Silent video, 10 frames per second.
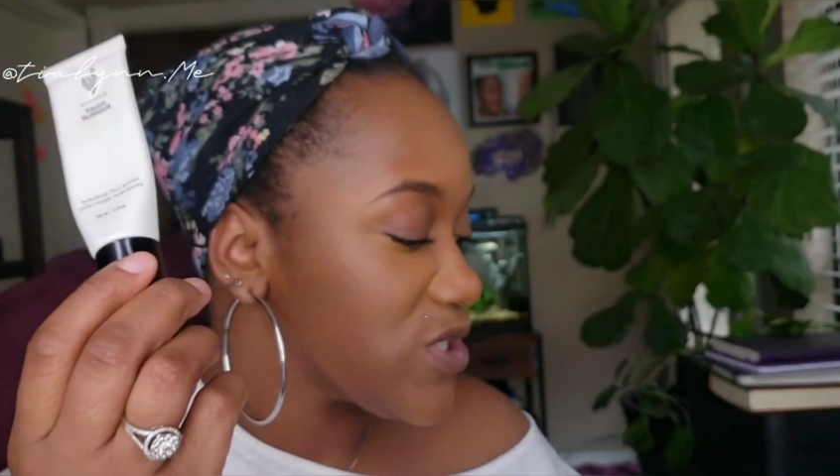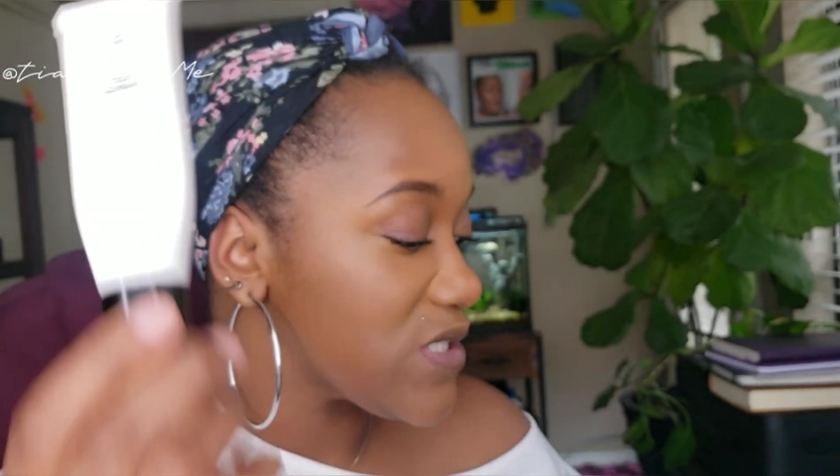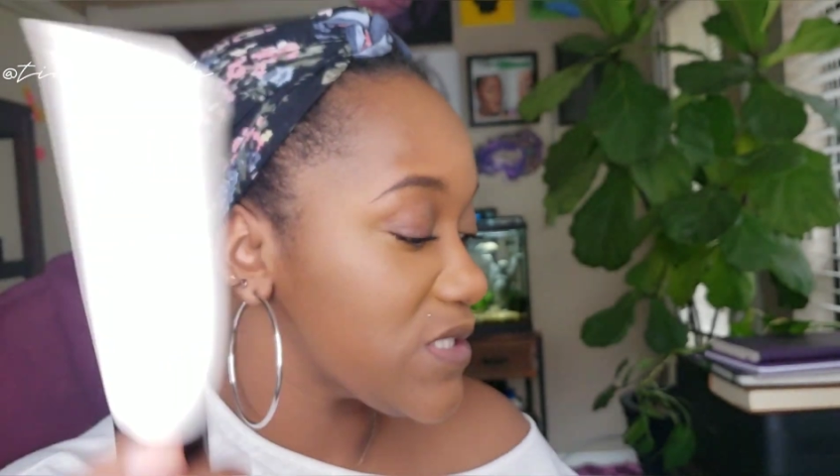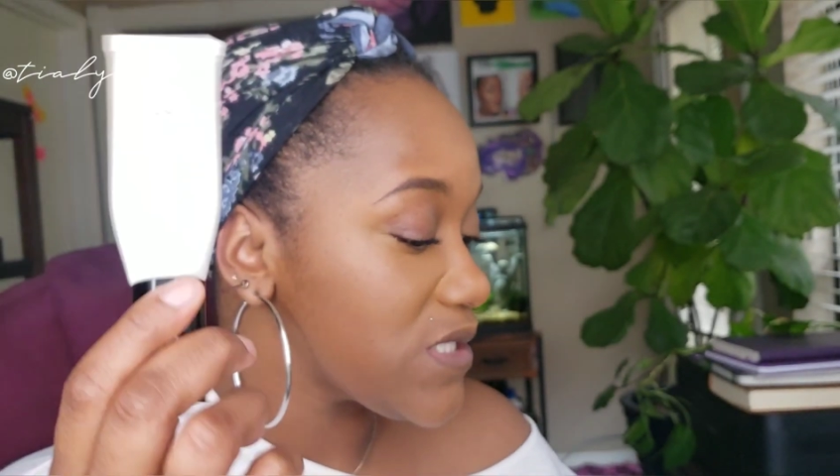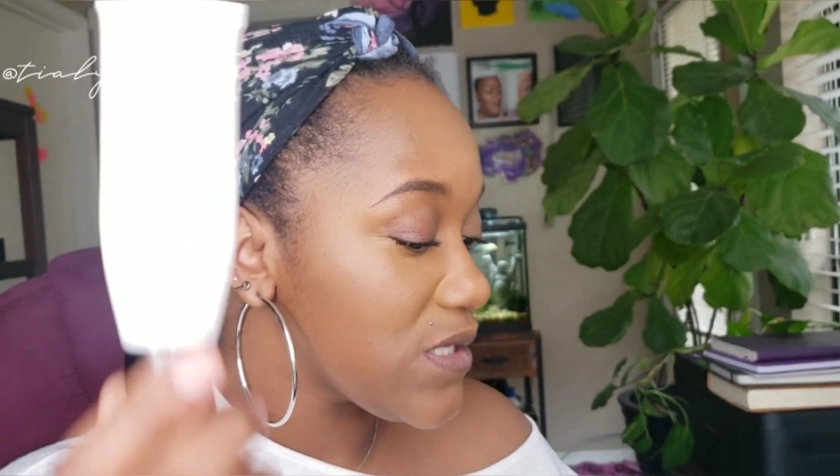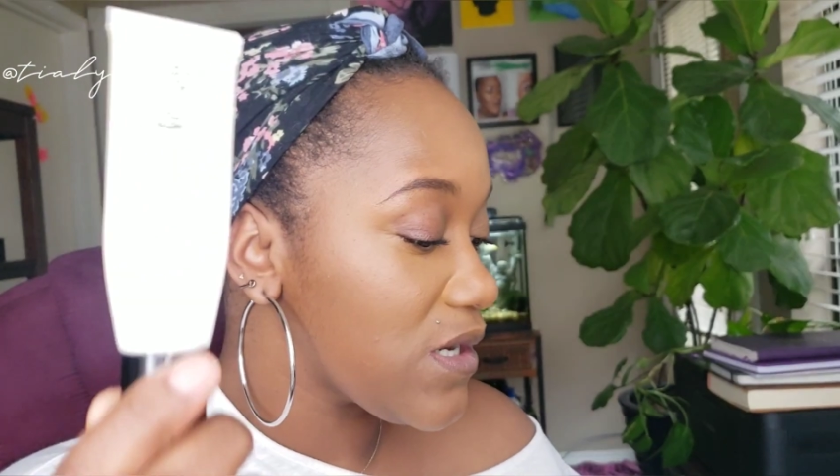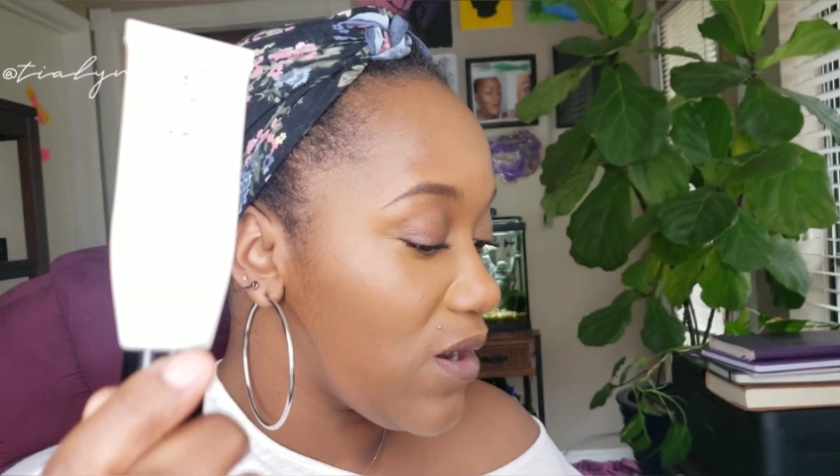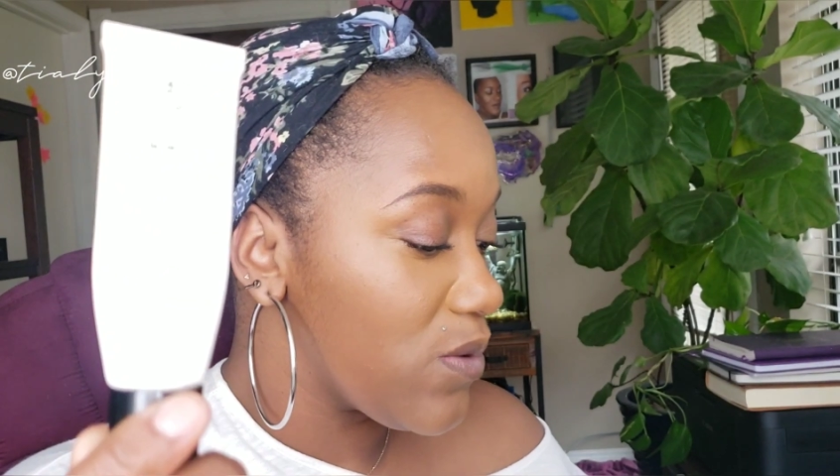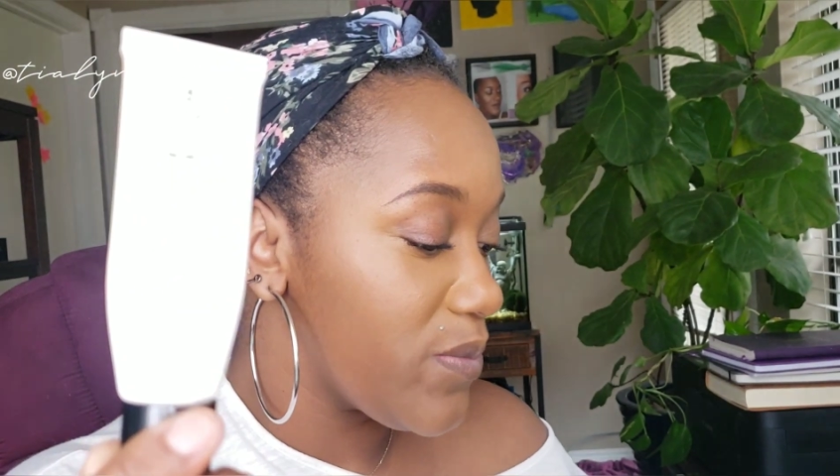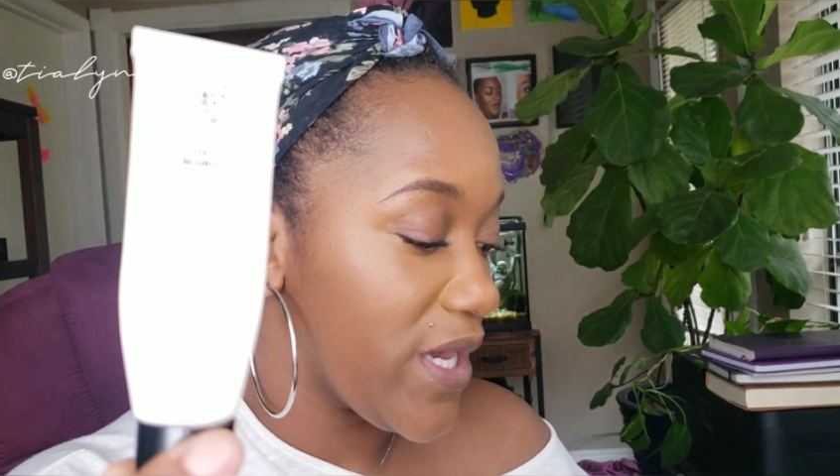which is a
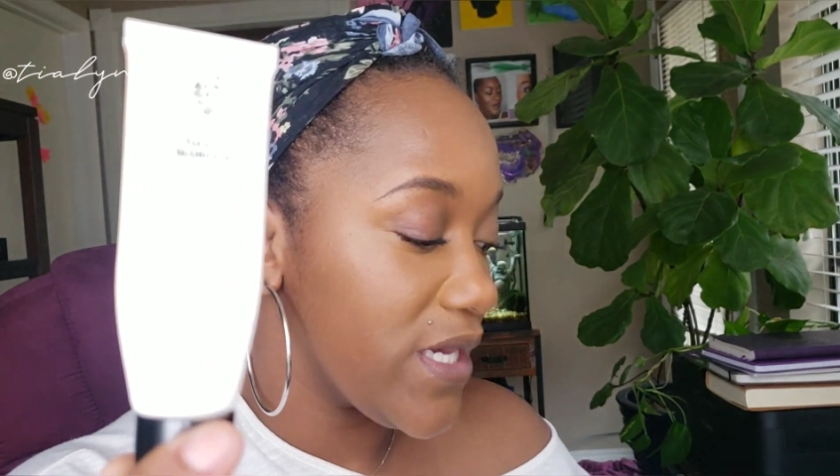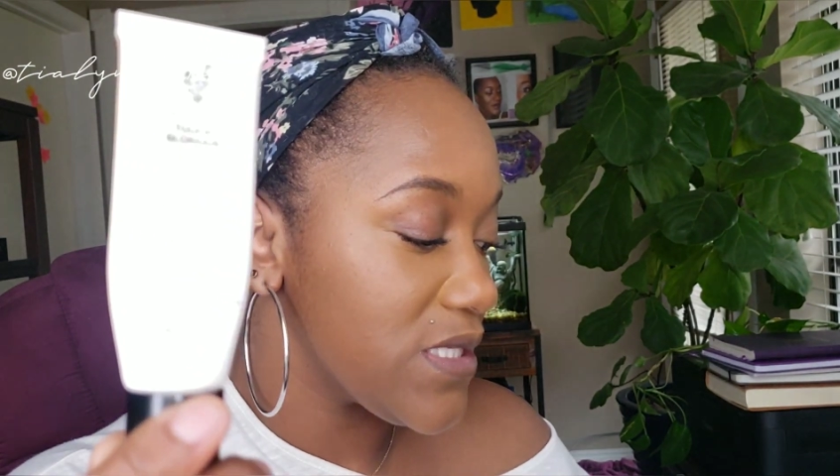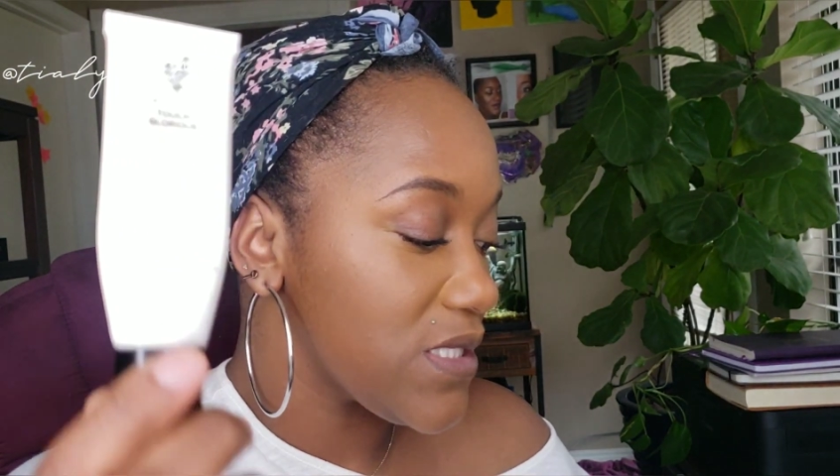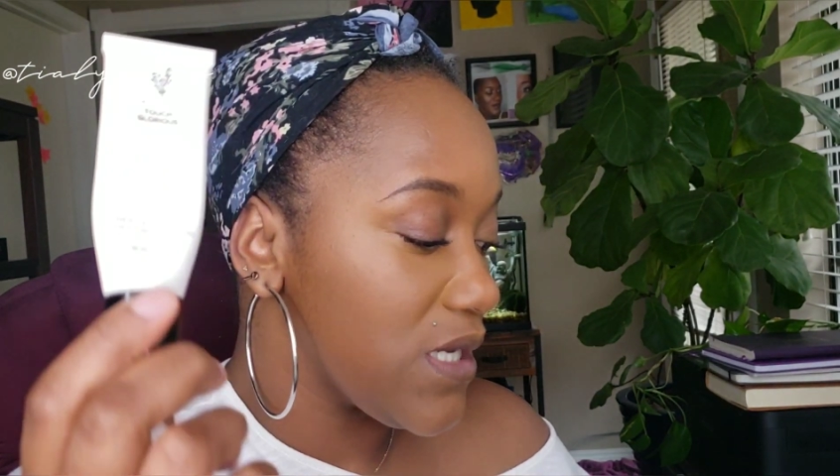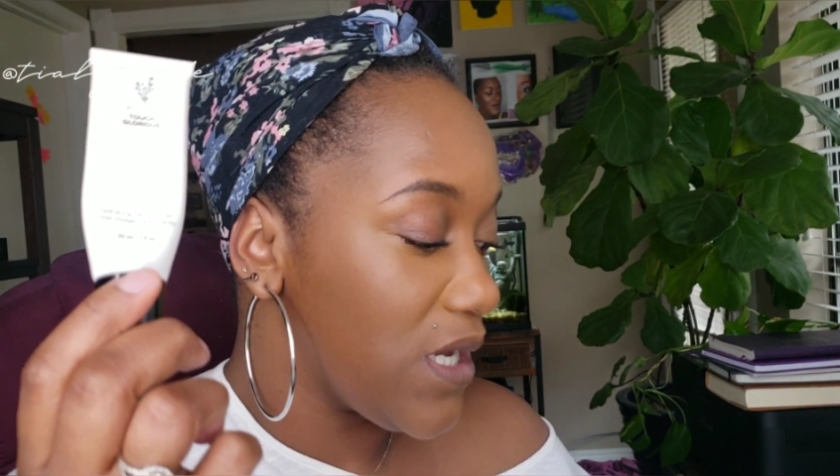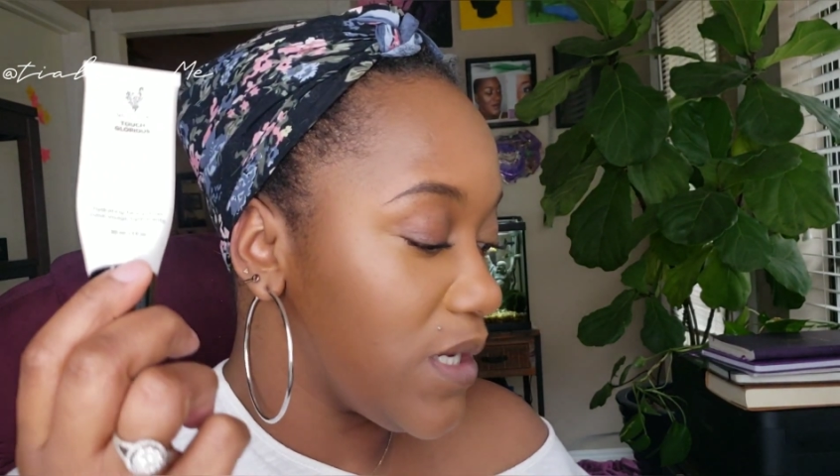silicone-based